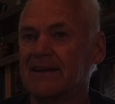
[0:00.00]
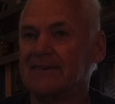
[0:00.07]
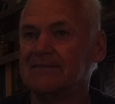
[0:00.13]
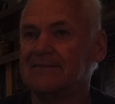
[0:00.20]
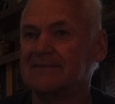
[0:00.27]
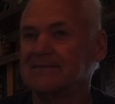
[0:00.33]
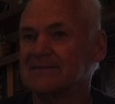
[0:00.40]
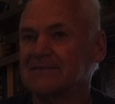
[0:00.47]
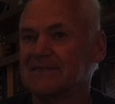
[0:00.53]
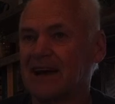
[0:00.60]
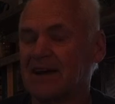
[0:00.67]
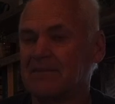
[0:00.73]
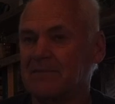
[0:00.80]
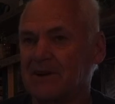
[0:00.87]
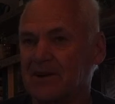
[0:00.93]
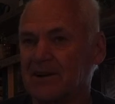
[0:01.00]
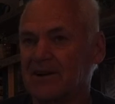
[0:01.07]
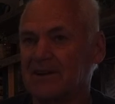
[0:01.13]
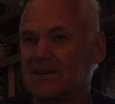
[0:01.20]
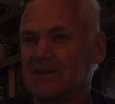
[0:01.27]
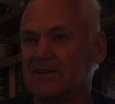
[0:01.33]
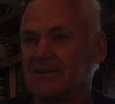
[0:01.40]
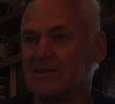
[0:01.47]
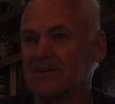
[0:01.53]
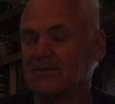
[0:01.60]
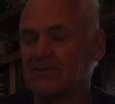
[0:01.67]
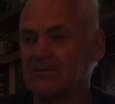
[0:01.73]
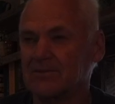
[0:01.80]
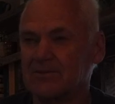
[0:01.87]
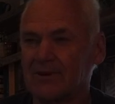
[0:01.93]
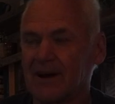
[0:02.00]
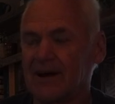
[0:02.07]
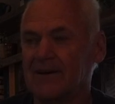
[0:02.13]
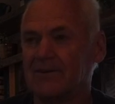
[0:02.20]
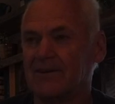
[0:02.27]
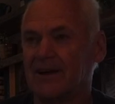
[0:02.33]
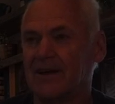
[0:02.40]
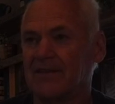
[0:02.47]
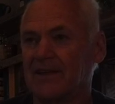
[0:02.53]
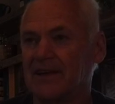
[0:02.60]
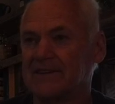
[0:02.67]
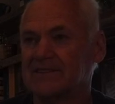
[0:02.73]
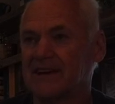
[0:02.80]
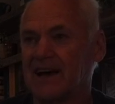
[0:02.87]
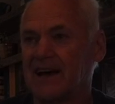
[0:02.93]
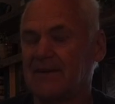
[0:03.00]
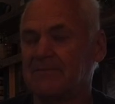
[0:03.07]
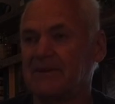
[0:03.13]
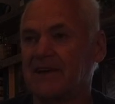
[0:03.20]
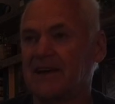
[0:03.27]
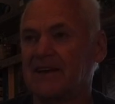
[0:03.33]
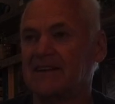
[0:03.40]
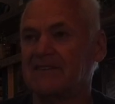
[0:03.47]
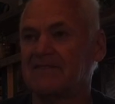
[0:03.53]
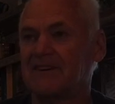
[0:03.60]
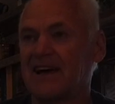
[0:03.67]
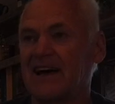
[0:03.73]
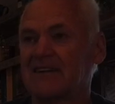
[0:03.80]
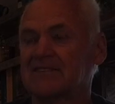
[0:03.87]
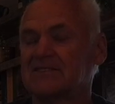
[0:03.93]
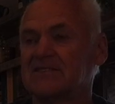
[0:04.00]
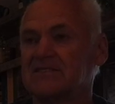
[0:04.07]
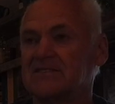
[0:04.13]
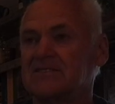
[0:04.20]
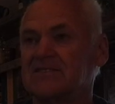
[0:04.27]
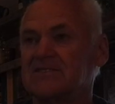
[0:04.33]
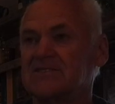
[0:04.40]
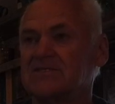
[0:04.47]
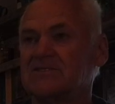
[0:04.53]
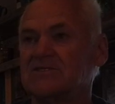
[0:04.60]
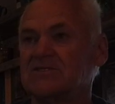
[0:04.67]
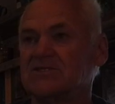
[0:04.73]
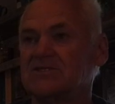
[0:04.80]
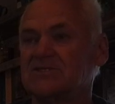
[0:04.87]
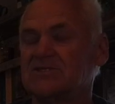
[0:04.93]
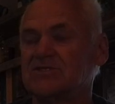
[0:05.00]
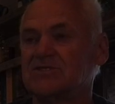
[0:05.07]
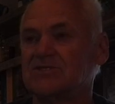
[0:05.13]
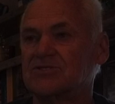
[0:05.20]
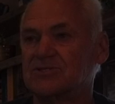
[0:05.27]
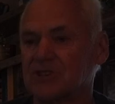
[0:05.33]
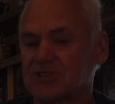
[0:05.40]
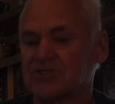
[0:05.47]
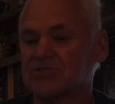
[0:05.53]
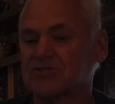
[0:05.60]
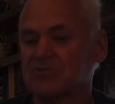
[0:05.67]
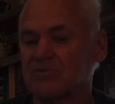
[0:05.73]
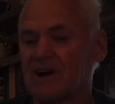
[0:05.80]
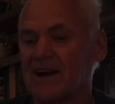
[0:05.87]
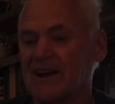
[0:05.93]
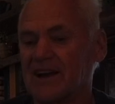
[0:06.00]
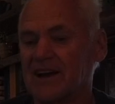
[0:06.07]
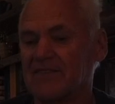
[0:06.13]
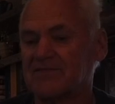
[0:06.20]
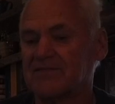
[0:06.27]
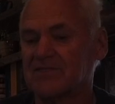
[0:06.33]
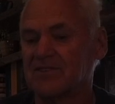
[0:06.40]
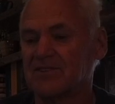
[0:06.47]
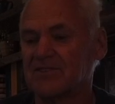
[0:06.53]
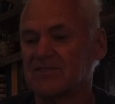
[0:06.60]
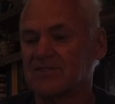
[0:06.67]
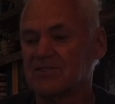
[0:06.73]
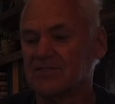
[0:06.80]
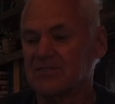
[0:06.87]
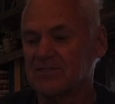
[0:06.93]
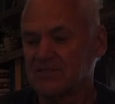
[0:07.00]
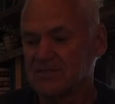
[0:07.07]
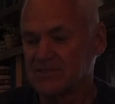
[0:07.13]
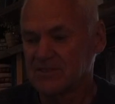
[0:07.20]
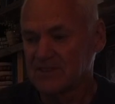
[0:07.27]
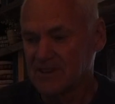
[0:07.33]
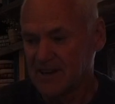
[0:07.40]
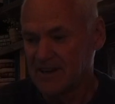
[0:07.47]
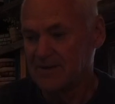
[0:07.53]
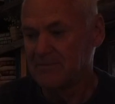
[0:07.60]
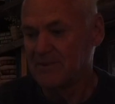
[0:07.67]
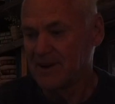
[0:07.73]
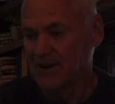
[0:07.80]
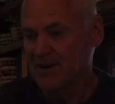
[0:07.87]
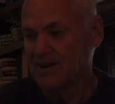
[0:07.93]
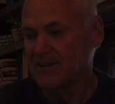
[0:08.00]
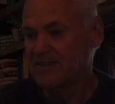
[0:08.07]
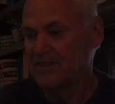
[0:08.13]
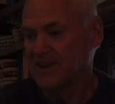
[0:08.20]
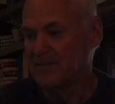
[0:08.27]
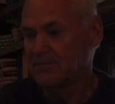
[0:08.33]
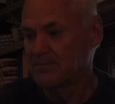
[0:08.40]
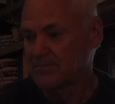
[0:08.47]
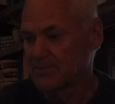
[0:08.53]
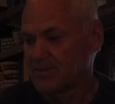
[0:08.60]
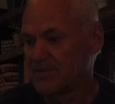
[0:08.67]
they got married right around that time. And in fact, just right after getting married, they